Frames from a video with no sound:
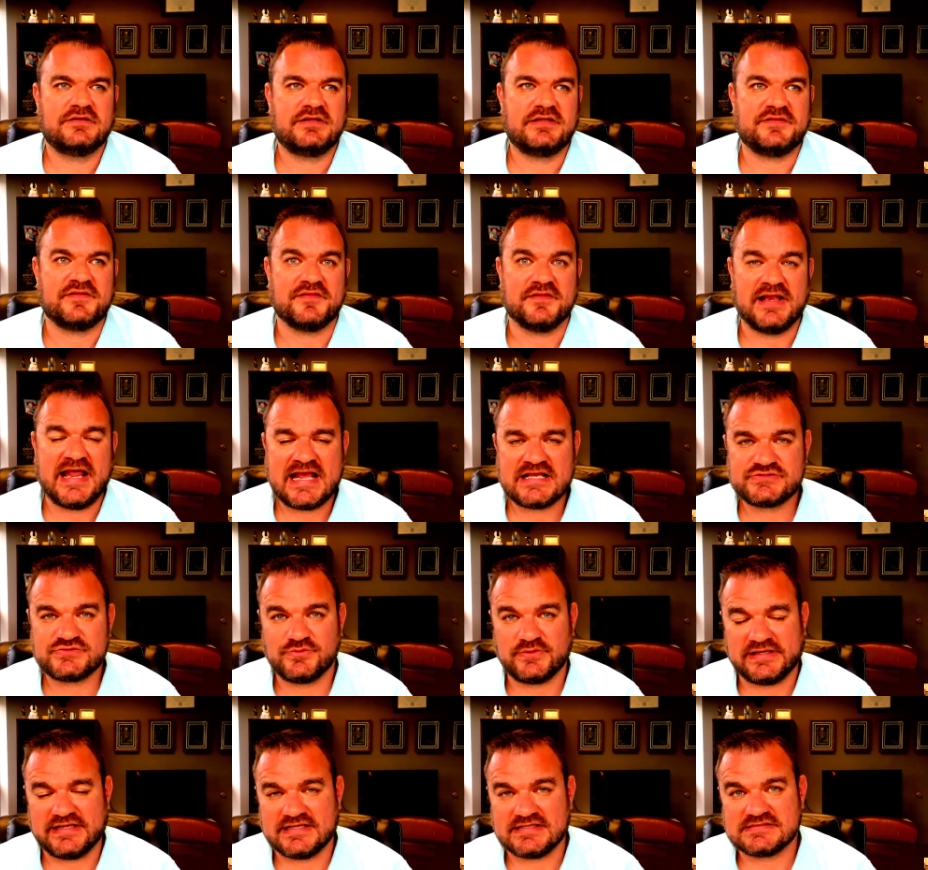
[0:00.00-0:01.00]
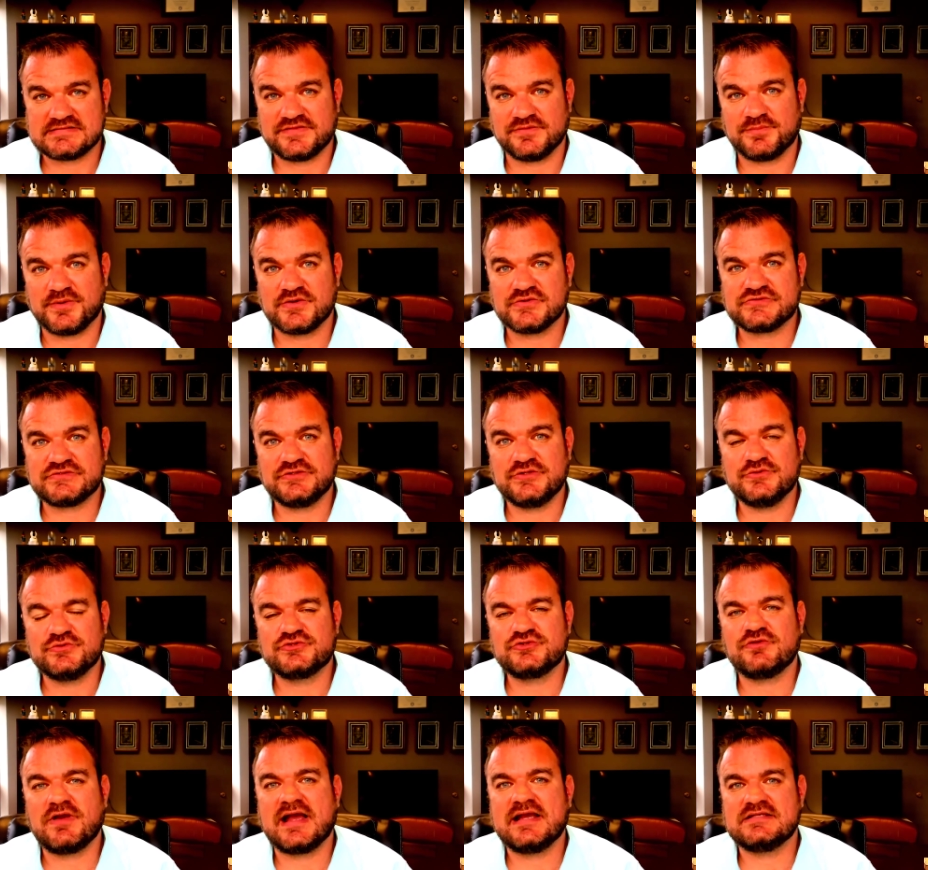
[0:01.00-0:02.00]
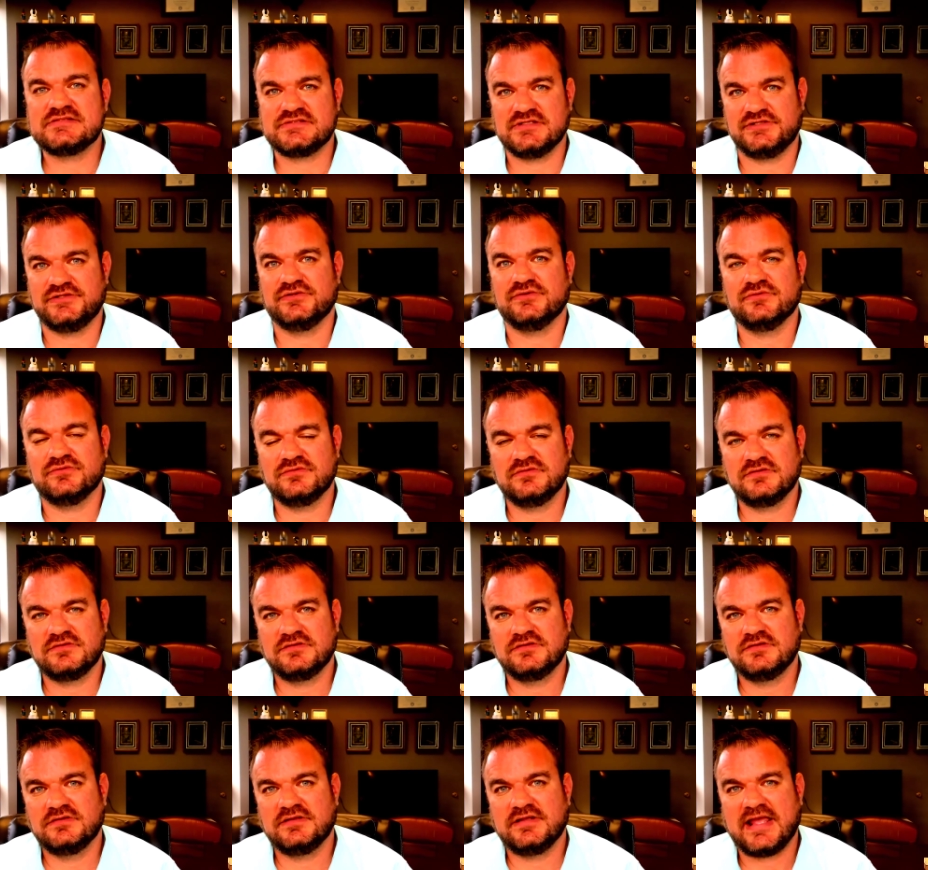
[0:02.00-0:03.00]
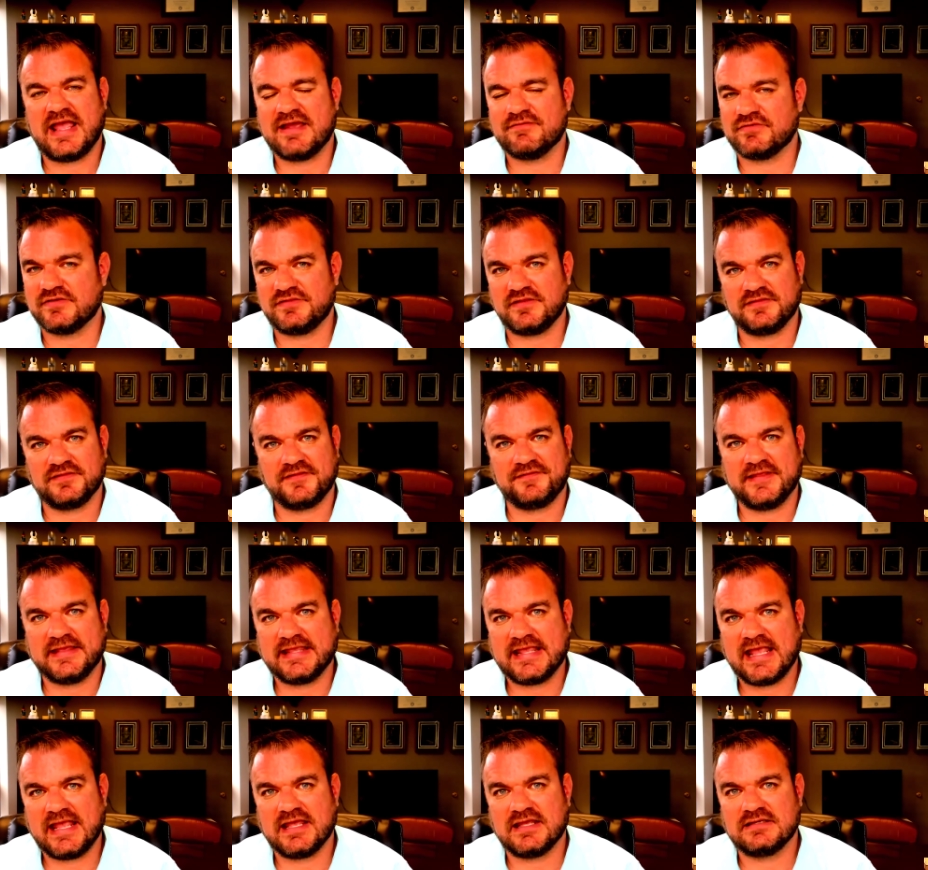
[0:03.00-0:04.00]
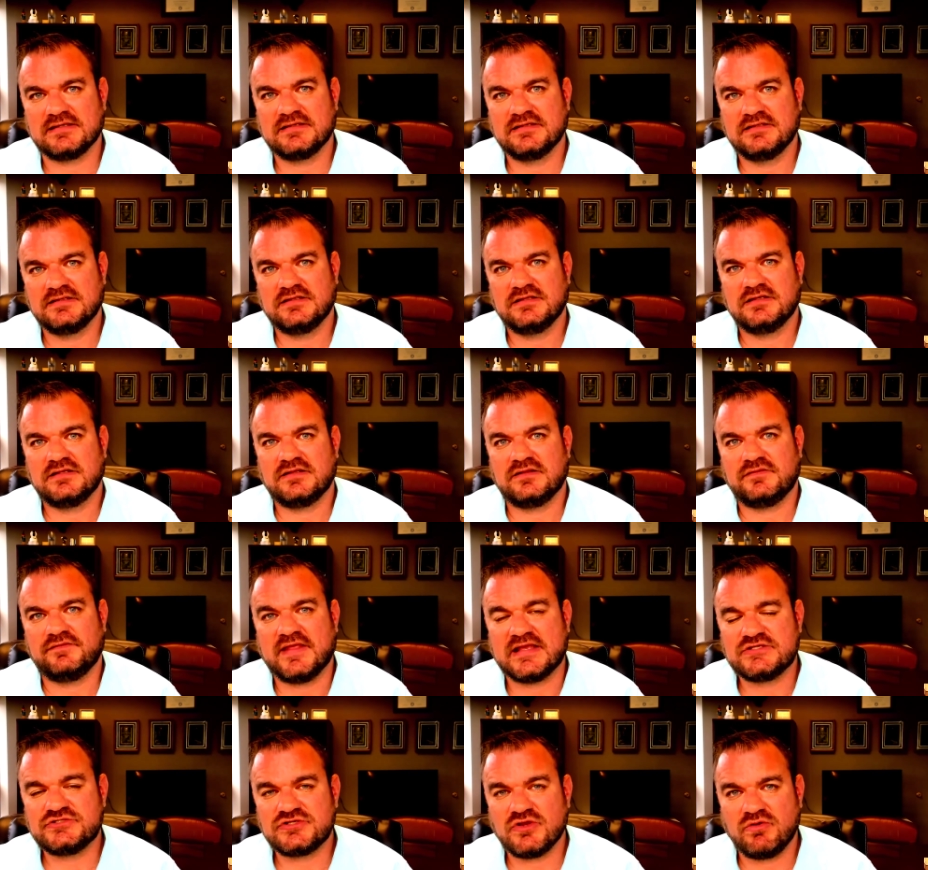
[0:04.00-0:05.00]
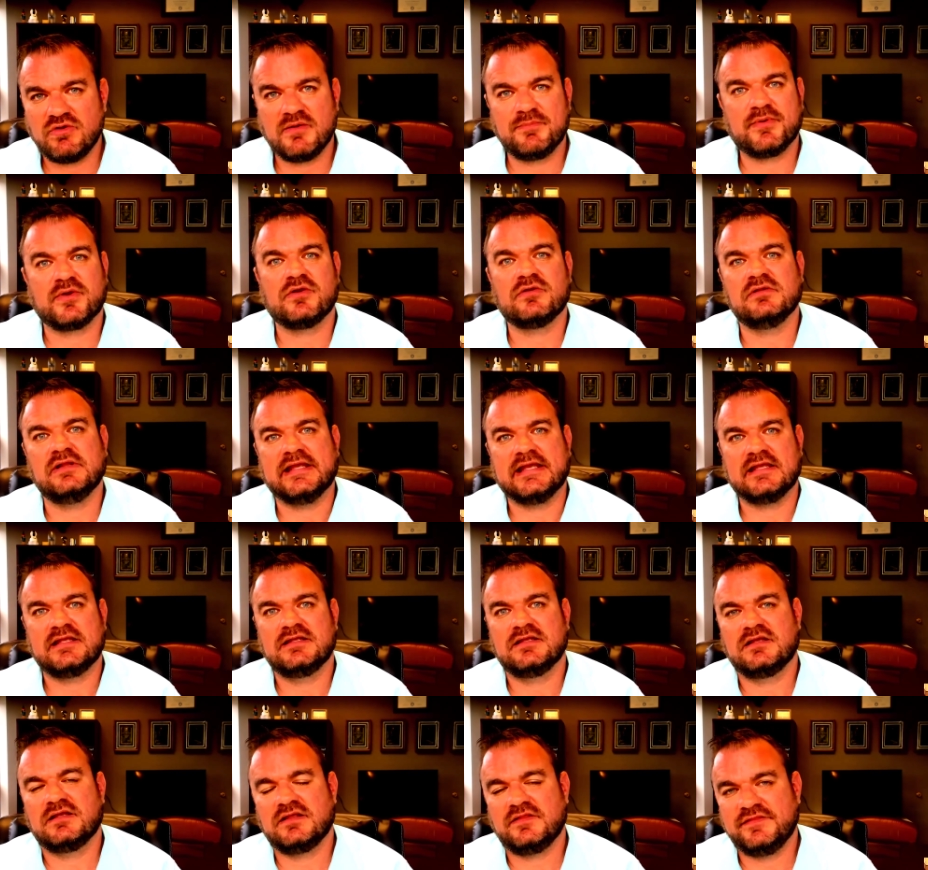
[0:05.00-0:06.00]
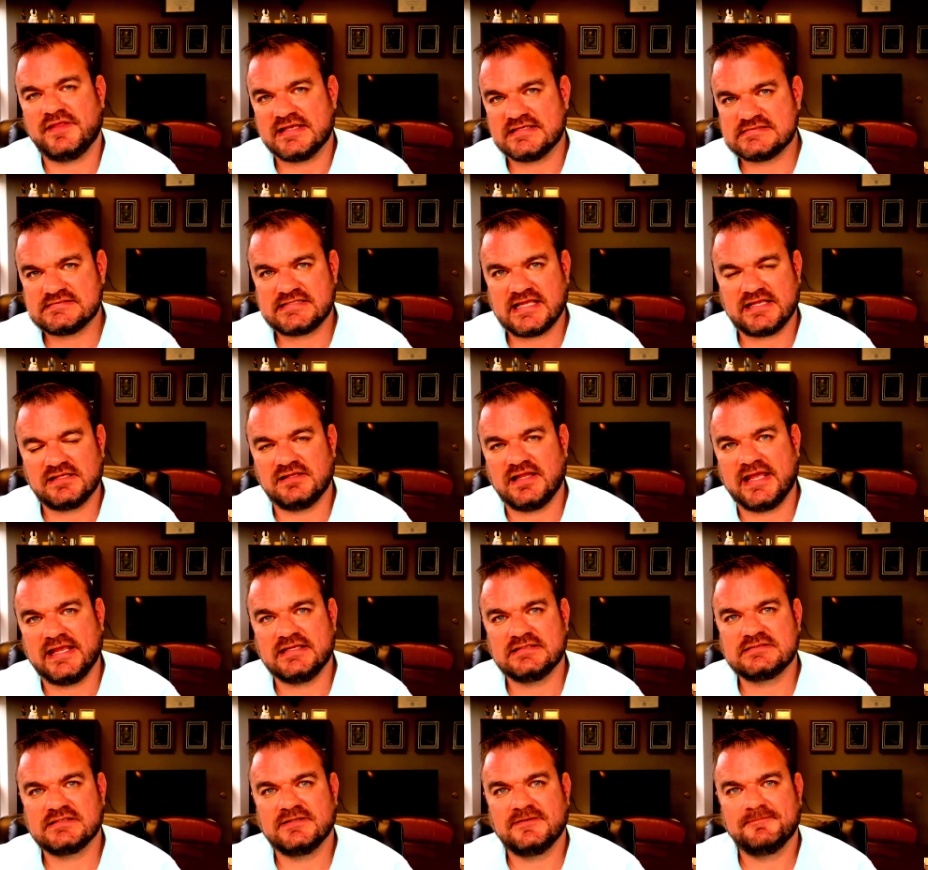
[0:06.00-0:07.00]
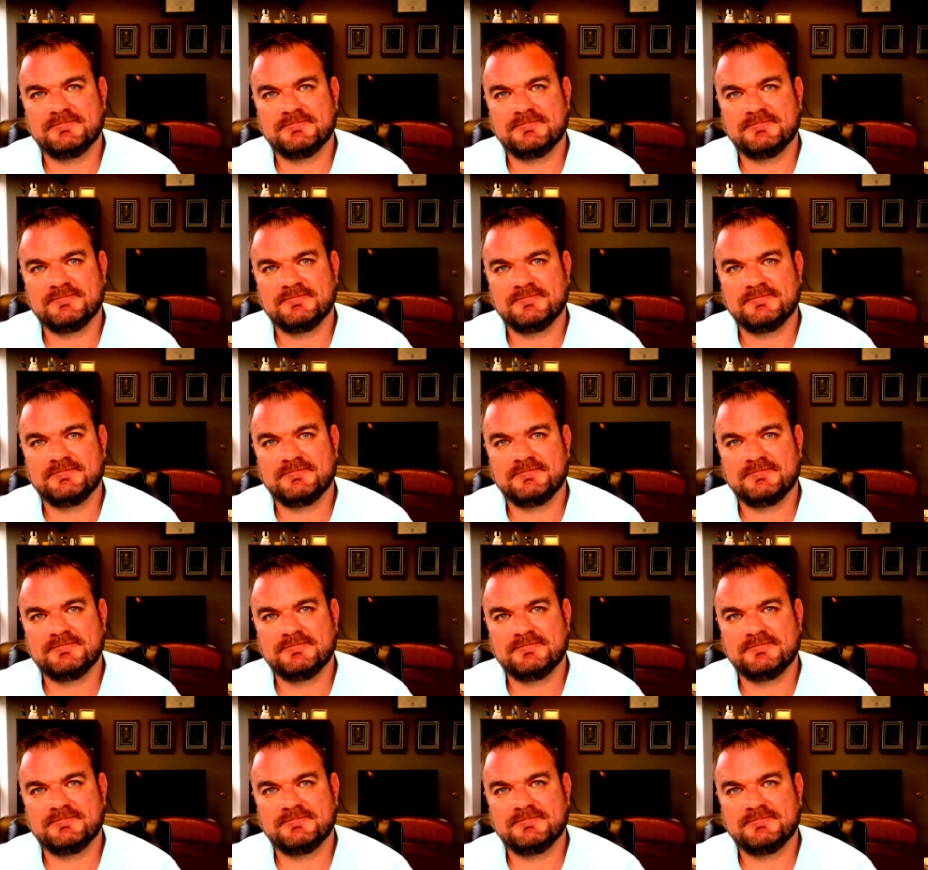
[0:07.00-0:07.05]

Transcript: And the last one is the person who tries to do everything that they can. They show up early, they stay late.